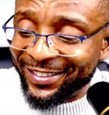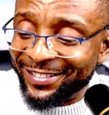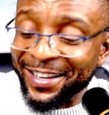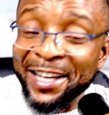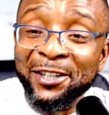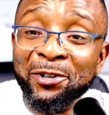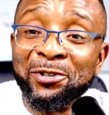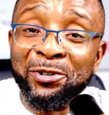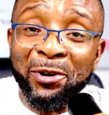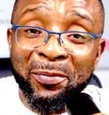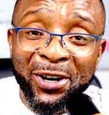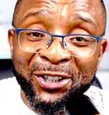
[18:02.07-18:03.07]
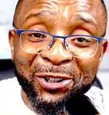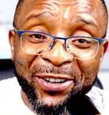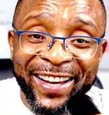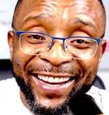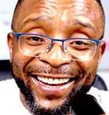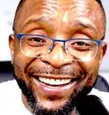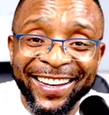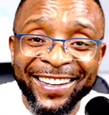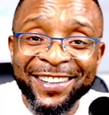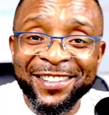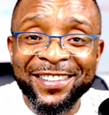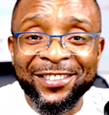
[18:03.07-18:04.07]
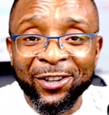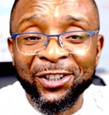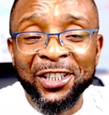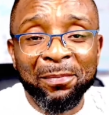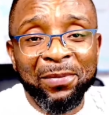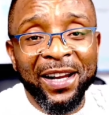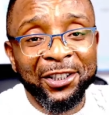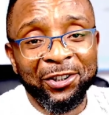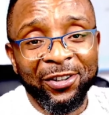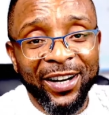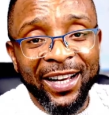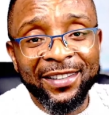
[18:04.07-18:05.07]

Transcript: thank you so much. Okay, it's such a pleasure, right?